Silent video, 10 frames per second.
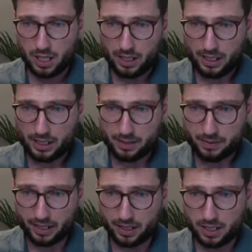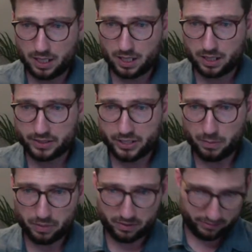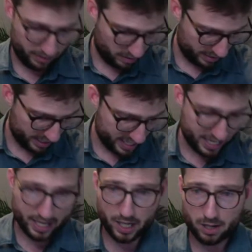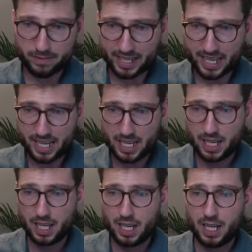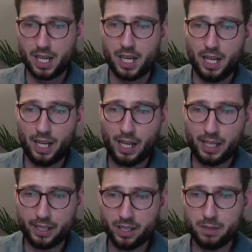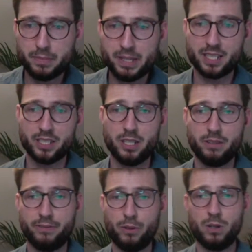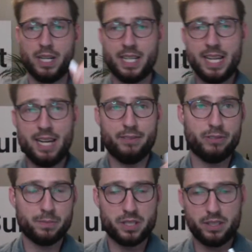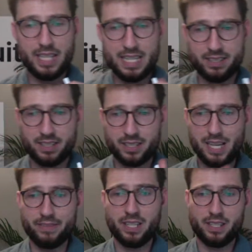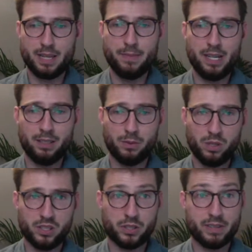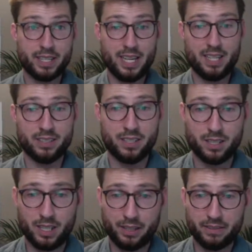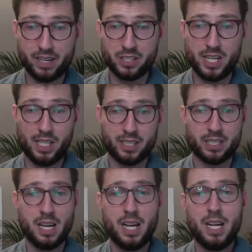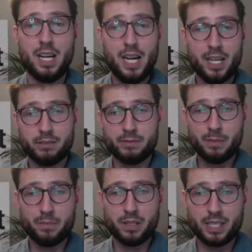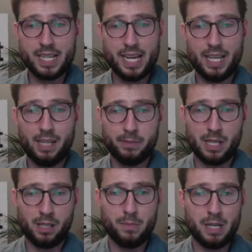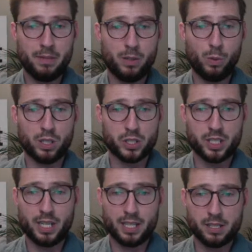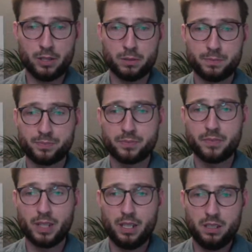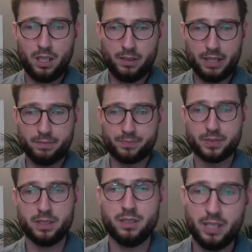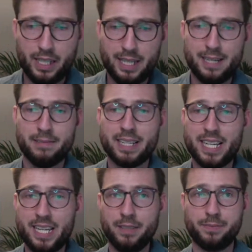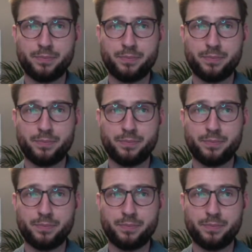All right, jumping forward here, Ricky. Hello, I'm being sued for a debt from 2007. The amount was $3,300. I don't remember the debt. I'm in Alabama. What should I do? All right, Ricky.